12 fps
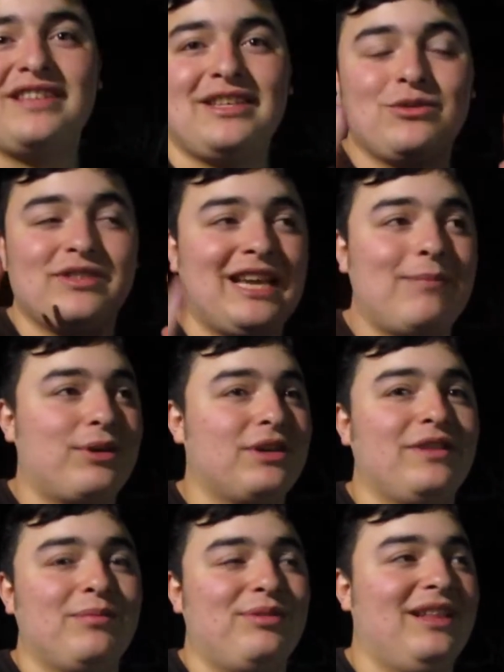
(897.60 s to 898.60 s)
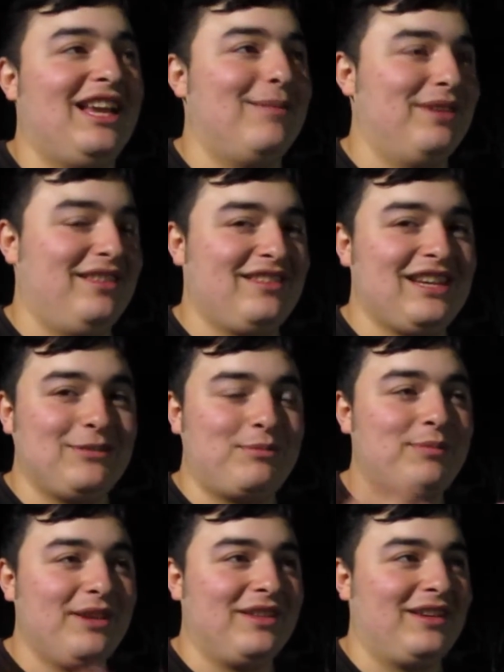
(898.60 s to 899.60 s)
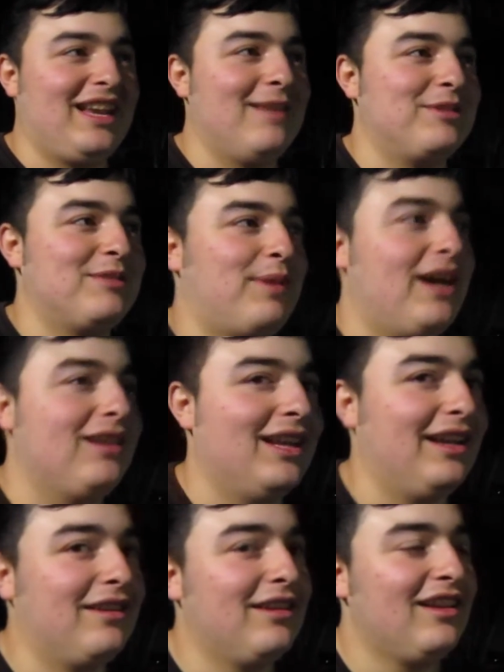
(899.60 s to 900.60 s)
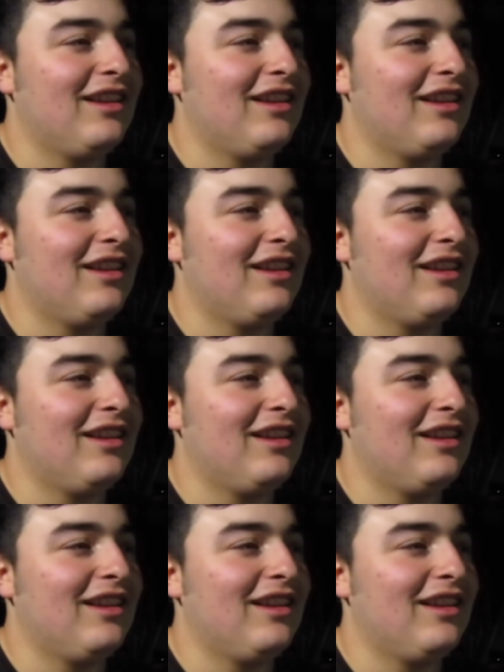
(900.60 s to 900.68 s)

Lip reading: this was not part of the plan, but this guy just put me on the damn spotlight.